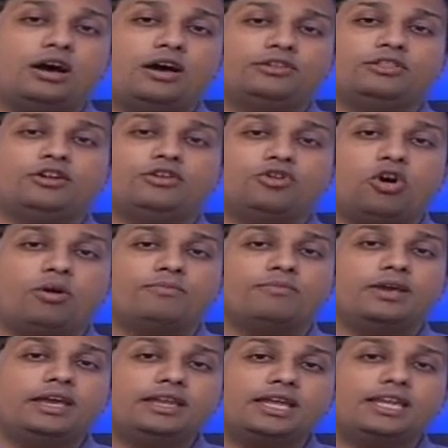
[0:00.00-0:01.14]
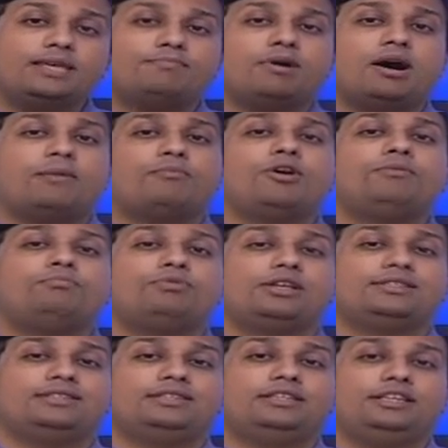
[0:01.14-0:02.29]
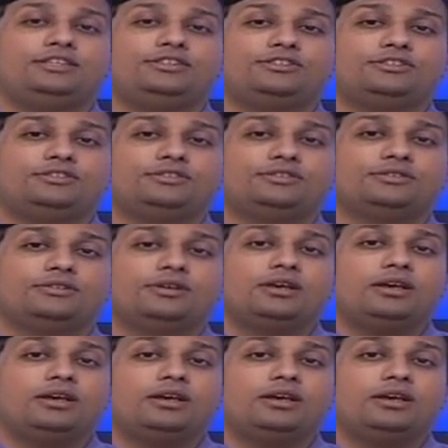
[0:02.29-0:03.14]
are the norm in any PowerPoint presentation.